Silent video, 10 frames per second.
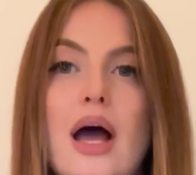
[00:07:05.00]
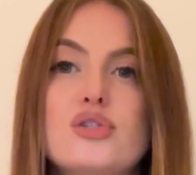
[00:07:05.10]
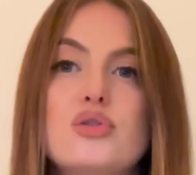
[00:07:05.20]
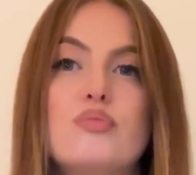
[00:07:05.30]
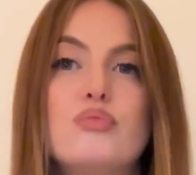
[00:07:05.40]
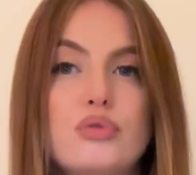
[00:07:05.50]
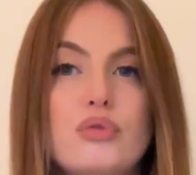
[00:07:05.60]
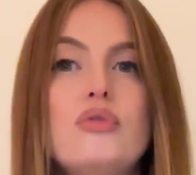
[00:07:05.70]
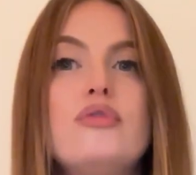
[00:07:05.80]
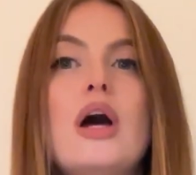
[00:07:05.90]
has to
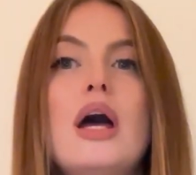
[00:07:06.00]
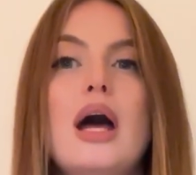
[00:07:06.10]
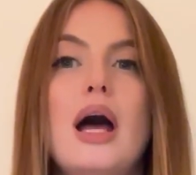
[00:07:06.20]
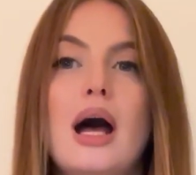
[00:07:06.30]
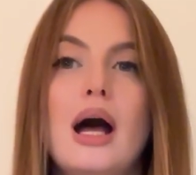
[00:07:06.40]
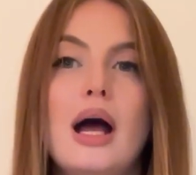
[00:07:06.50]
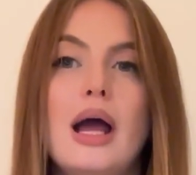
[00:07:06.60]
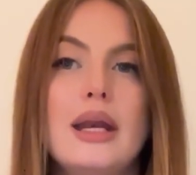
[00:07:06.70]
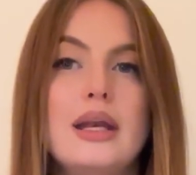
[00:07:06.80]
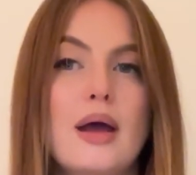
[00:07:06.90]
prove
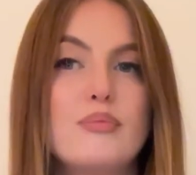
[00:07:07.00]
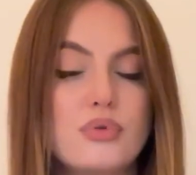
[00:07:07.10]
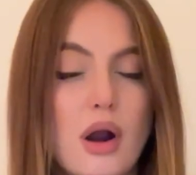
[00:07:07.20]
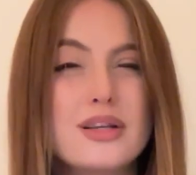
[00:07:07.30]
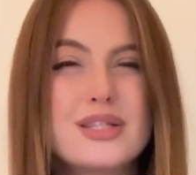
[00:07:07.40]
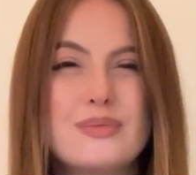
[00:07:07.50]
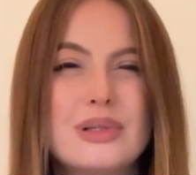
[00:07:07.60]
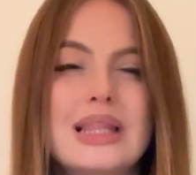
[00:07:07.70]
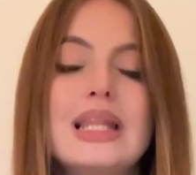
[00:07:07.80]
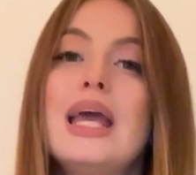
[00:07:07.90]
an
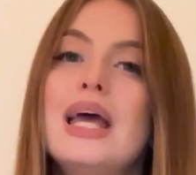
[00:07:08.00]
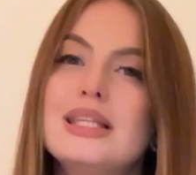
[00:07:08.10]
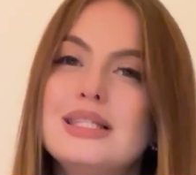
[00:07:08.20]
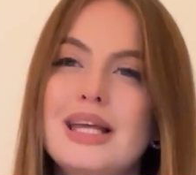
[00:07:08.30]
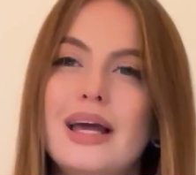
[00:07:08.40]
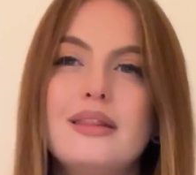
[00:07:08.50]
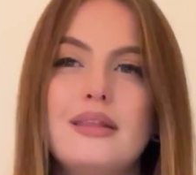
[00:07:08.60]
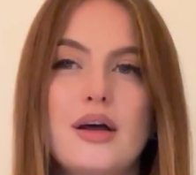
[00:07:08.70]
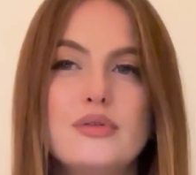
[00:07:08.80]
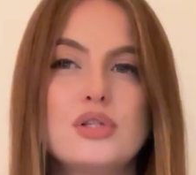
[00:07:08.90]
approximately
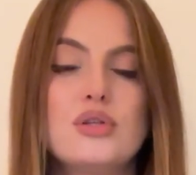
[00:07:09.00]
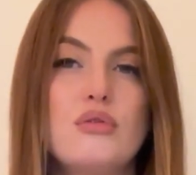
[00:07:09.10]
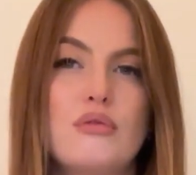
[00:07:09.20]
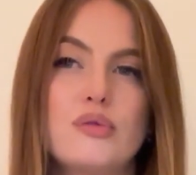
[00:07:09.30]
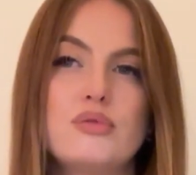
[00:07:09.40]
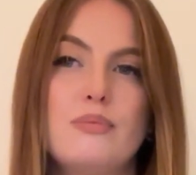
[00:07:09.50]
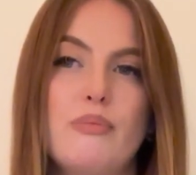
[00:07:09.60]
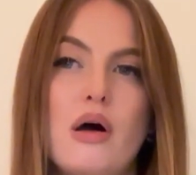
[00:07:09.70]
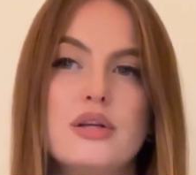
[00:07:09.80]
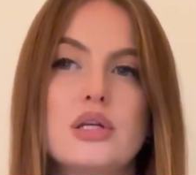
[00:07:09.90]
10,000 euro
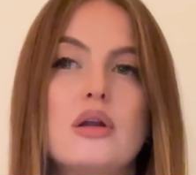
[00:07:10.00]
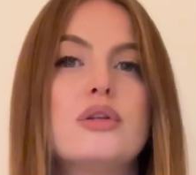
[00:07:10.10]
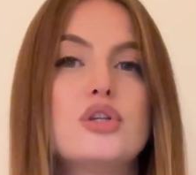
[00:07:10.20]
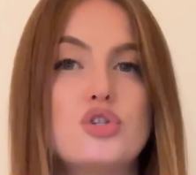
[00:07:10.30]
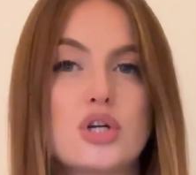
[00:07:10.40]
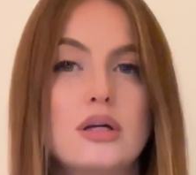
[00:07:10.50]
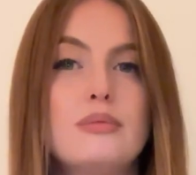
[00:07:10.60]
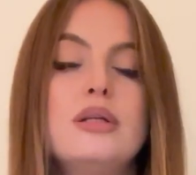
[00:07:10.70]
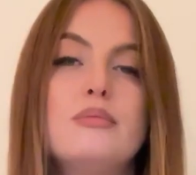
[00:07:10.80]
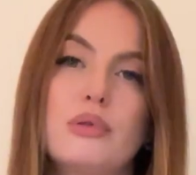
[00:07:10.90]
deposit on a
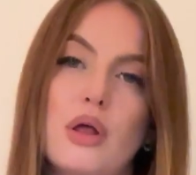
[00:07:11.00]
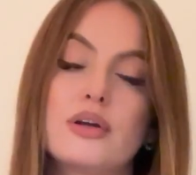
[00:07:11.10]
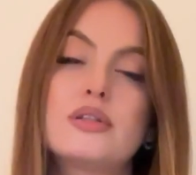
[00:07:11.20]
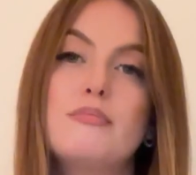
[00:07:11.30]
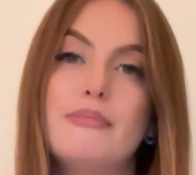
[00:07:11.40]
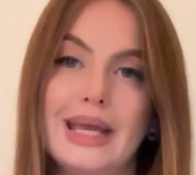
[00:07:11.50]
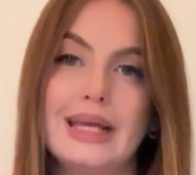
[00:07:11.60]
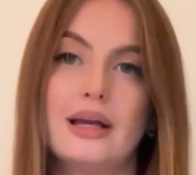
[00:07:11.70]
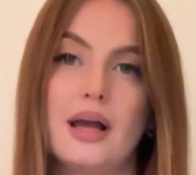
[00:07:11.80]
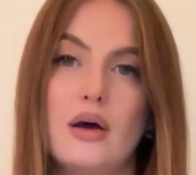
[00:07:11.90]
German blocked
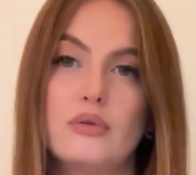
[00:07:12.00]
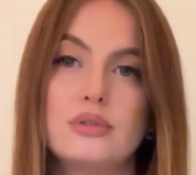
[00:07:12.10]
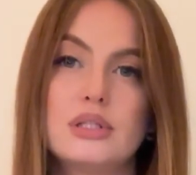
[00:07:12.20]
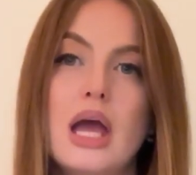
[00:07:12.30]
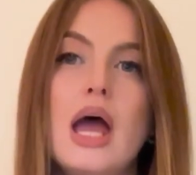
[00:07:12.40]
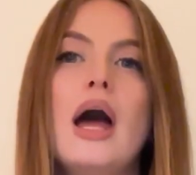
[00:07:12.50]
bank account.